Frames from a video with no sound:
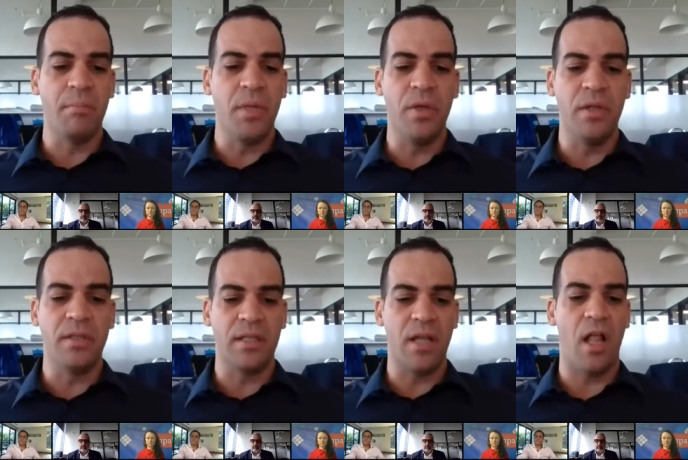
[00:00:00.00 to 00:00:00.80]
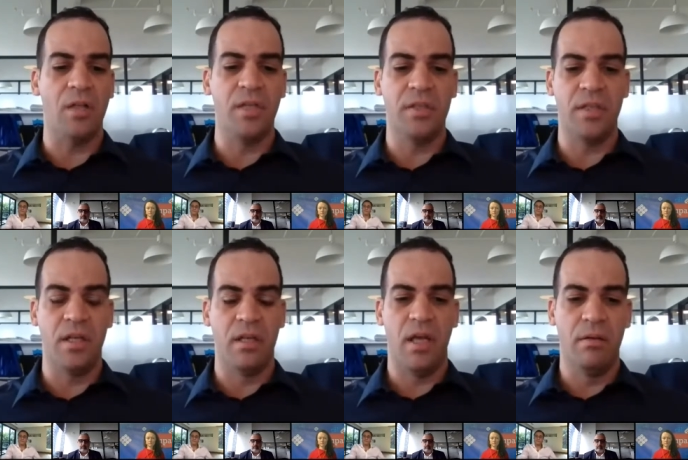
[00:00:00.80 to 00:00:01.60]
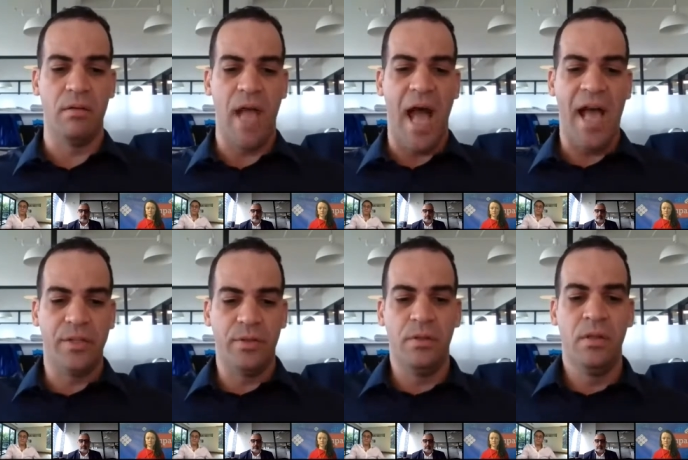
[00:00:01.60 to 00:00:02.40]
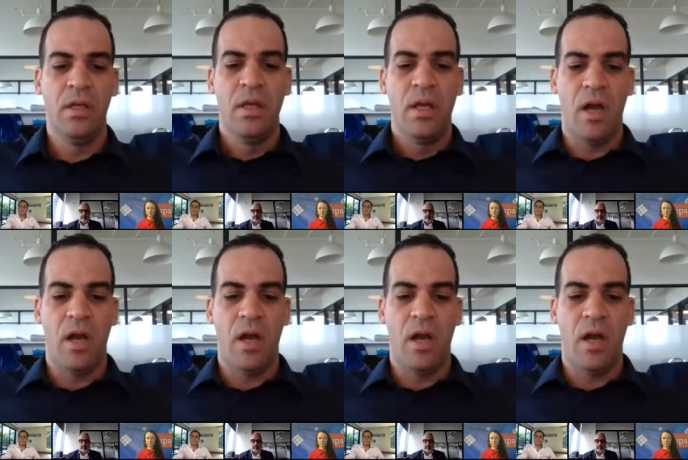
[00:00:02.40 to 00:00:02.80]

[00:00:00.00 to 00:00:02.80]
computing technologies and agile